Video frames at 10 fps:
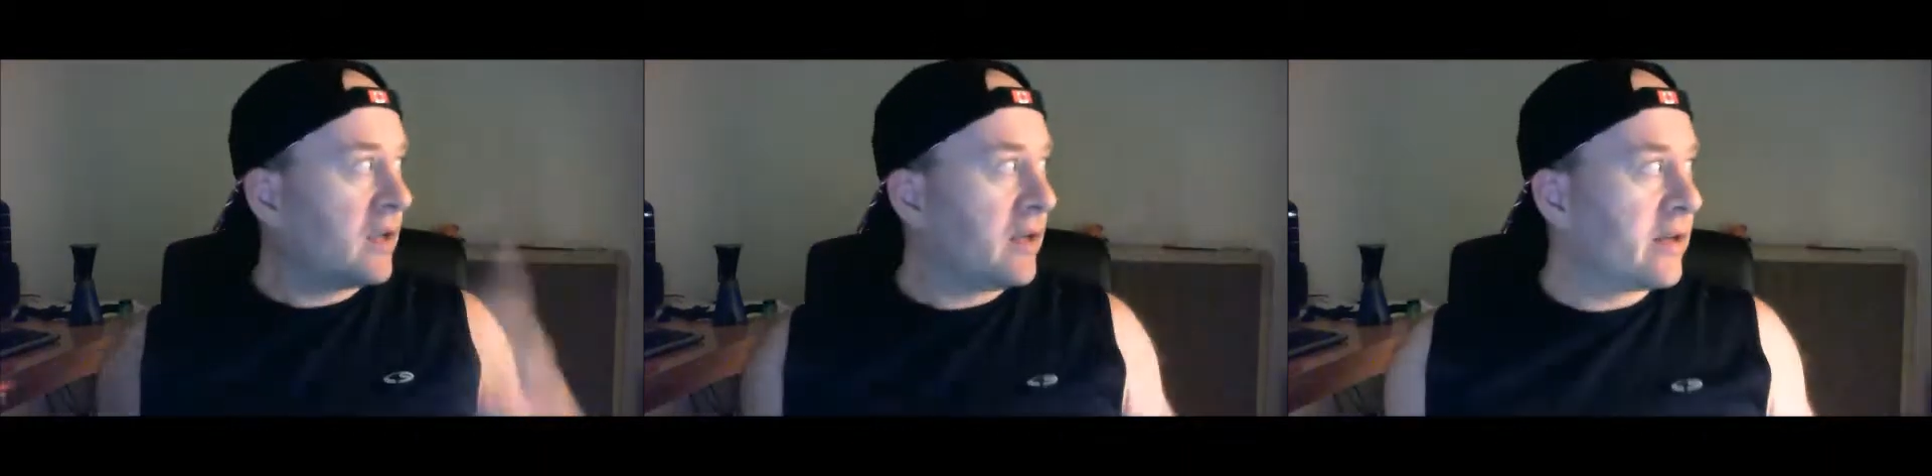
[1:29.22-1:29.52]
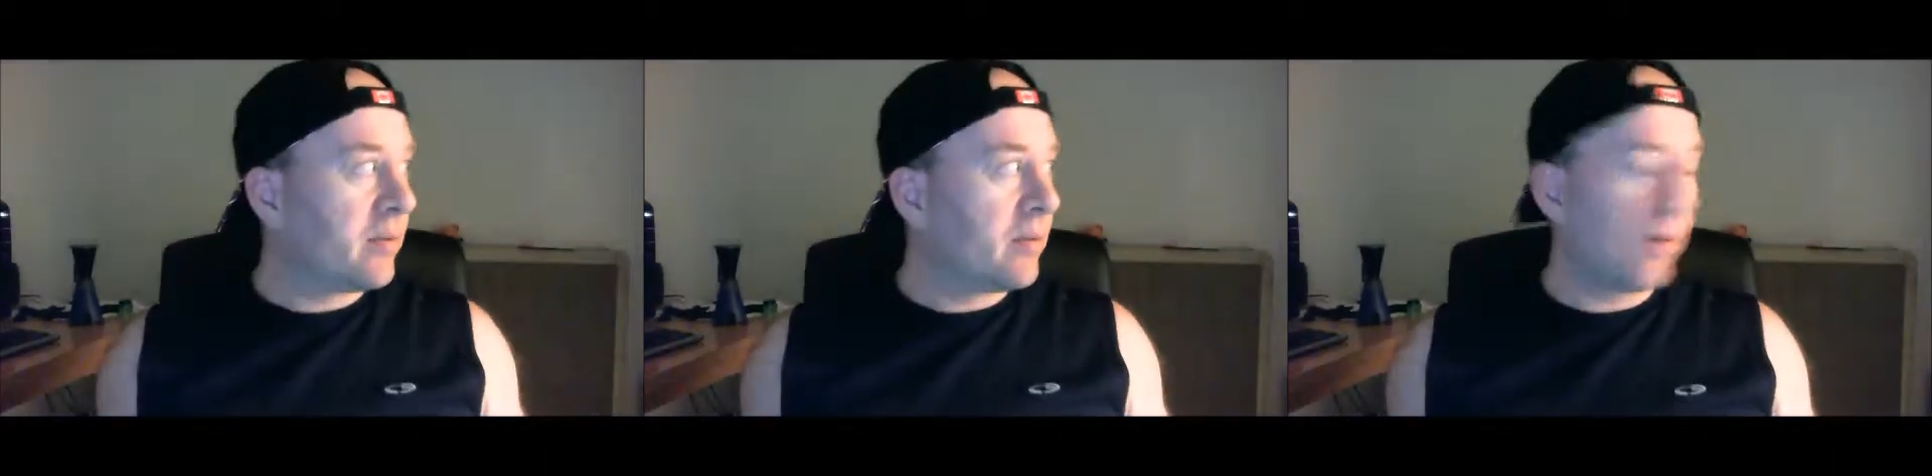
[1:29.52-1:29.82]
time
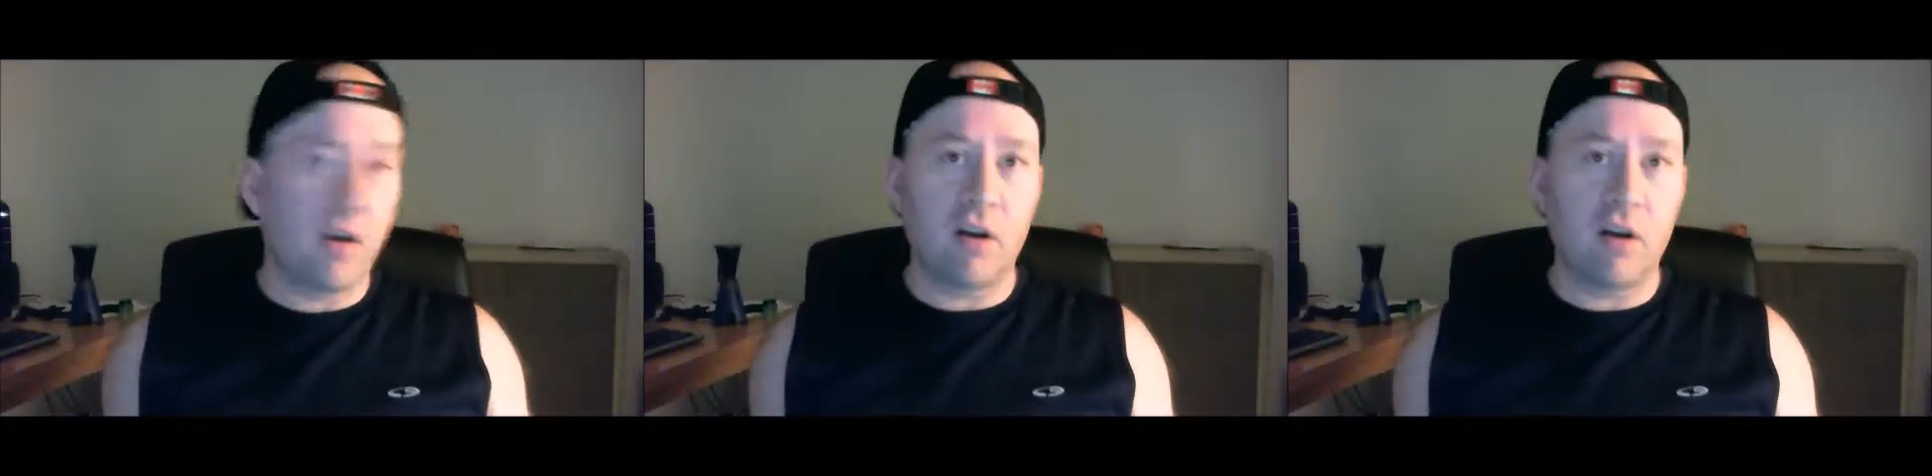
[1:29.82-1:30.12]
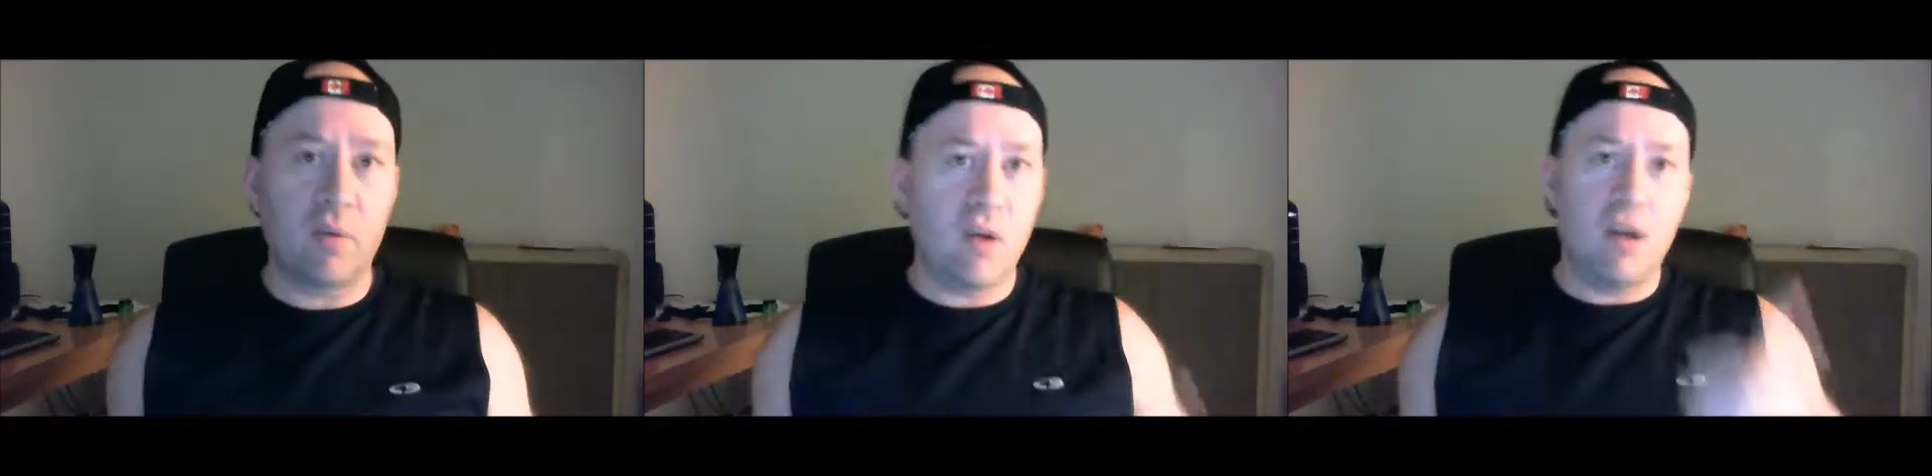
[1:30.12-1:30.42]
supporter of the arts.
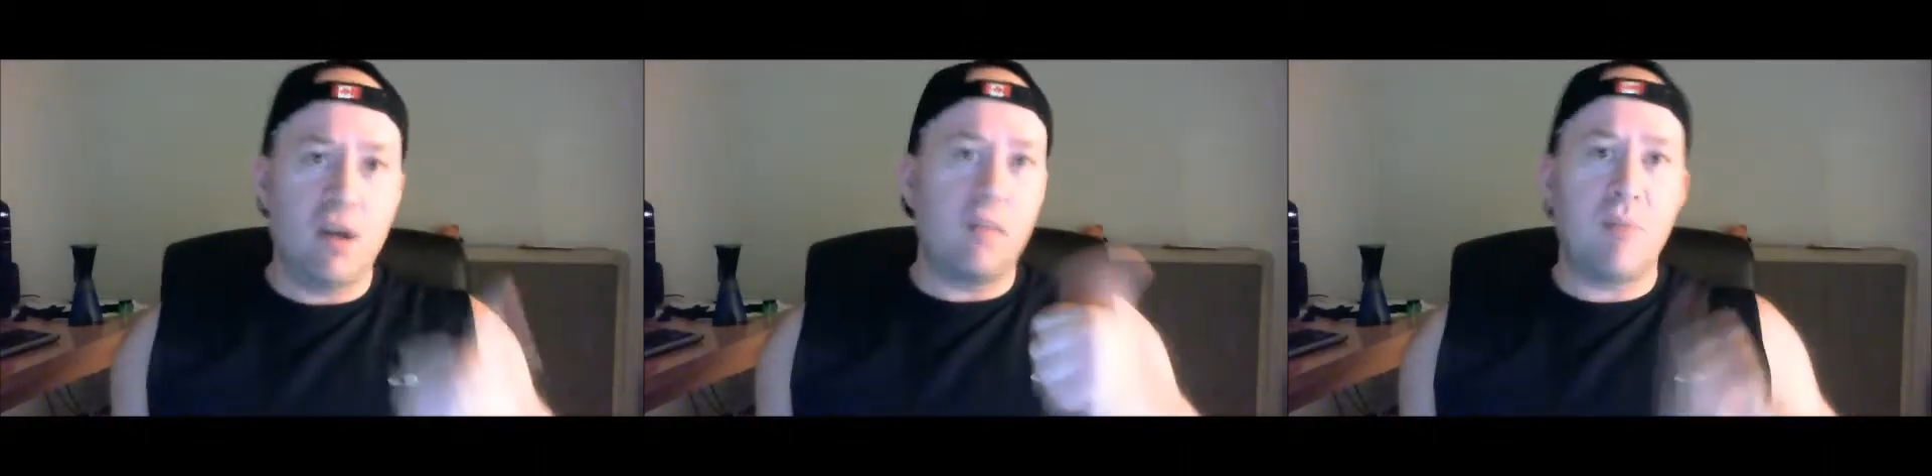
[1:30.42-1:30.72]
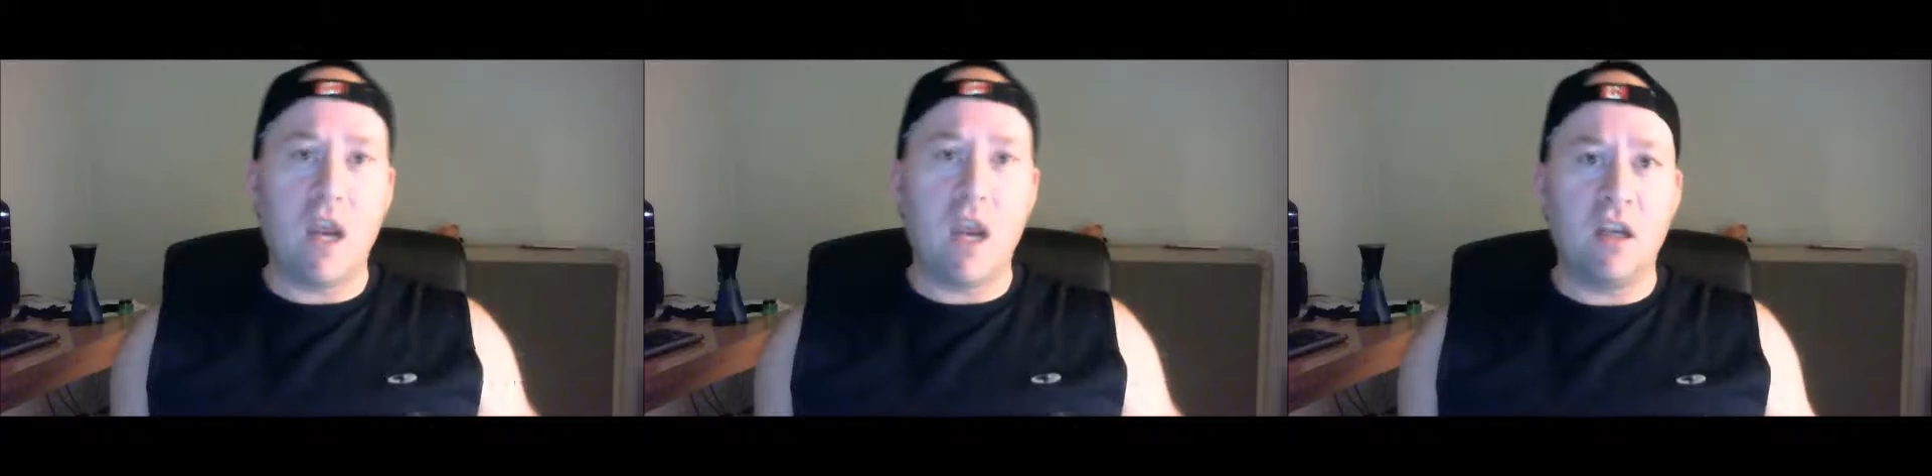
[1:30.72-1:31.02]
We like
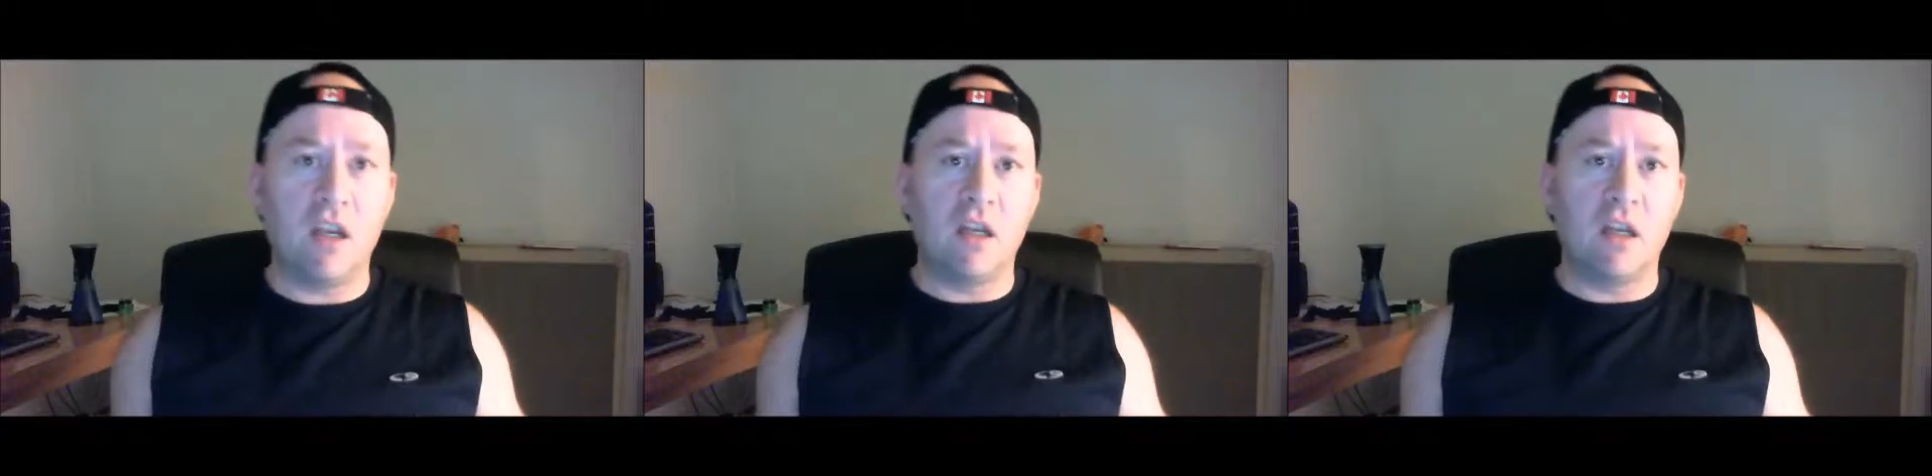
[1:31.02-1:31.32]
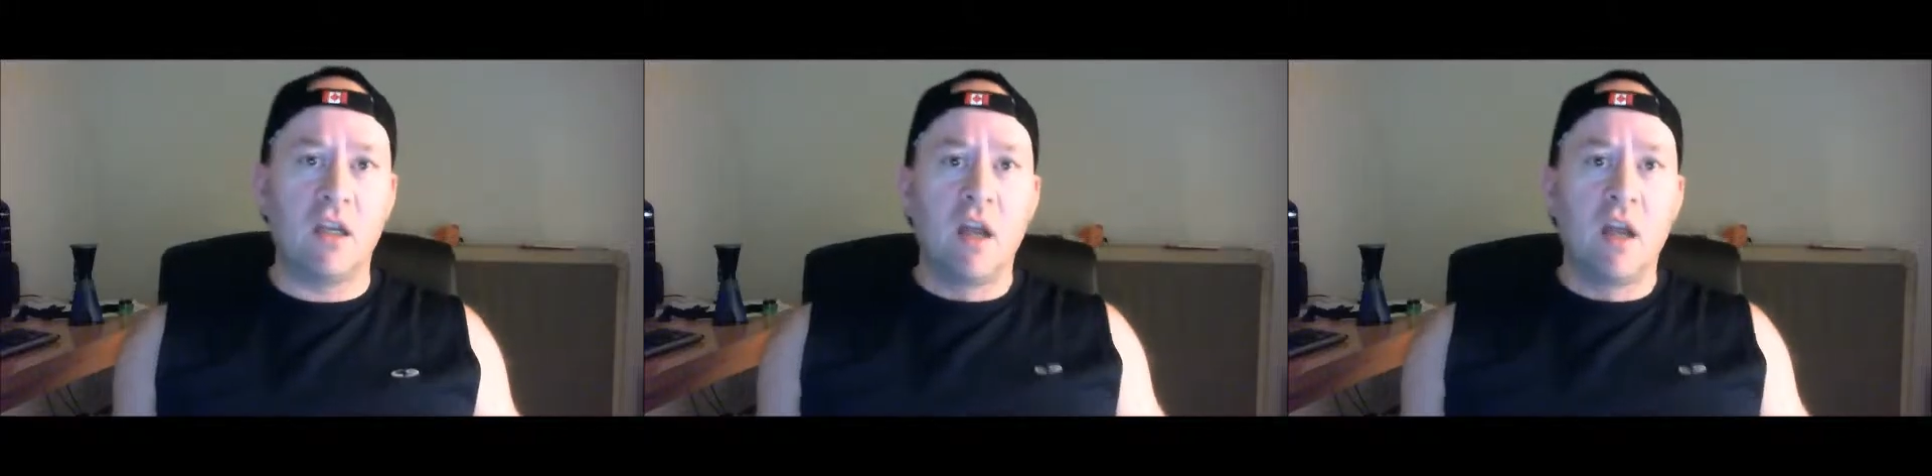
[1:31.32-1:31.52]
painting